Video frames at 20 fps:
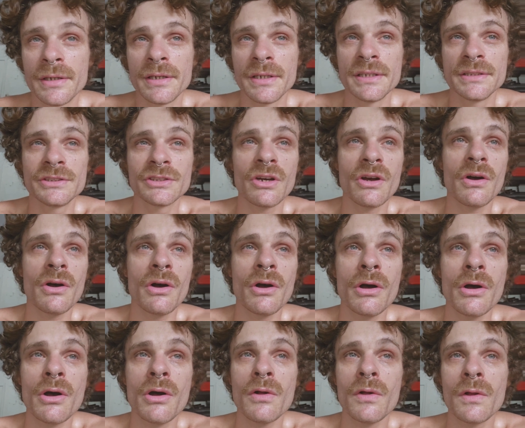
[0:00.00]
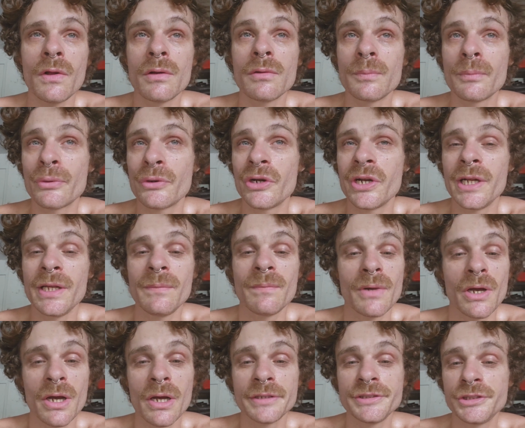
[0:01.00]
it's all pretty
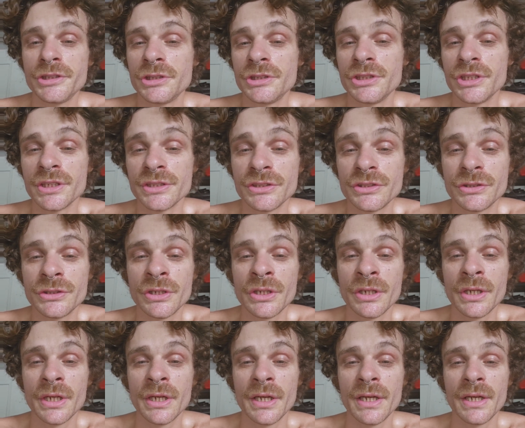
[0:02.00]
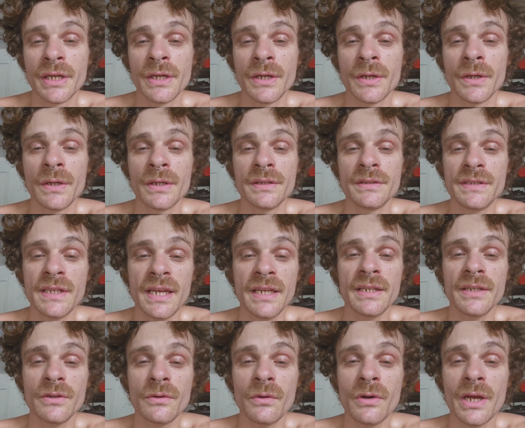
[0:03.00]
much just
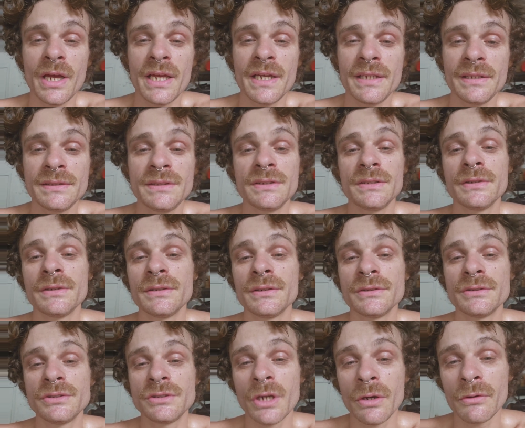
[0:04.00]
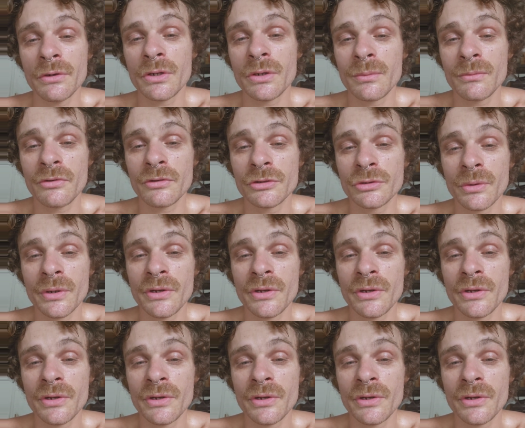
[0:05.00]
taking grains, soaking them for